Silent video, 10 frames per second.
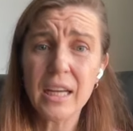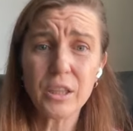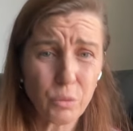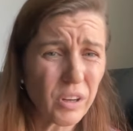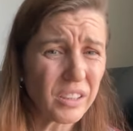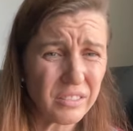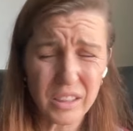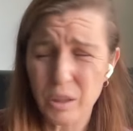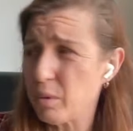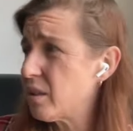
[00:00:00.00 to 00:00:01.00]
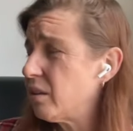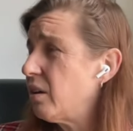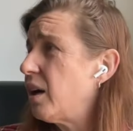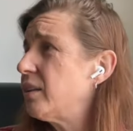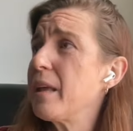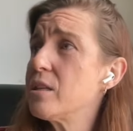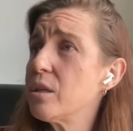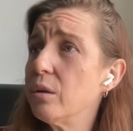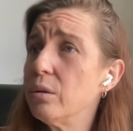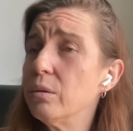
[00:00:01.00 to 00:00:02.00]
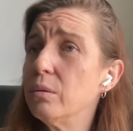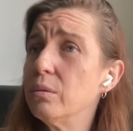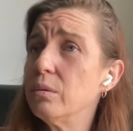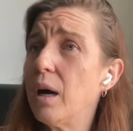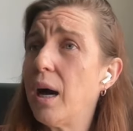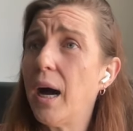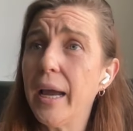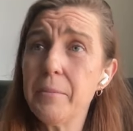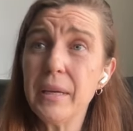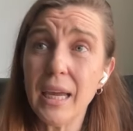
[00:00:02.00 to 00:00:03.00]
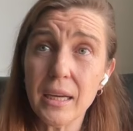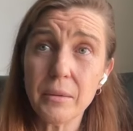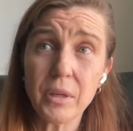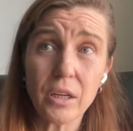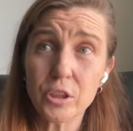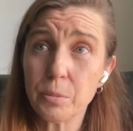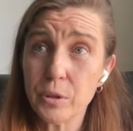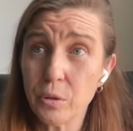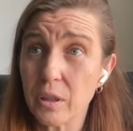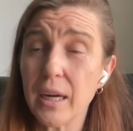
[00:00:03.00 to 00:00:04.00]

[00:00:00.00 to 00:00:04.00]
There weren't, there wasn't a lot. So I became an entrepreneur.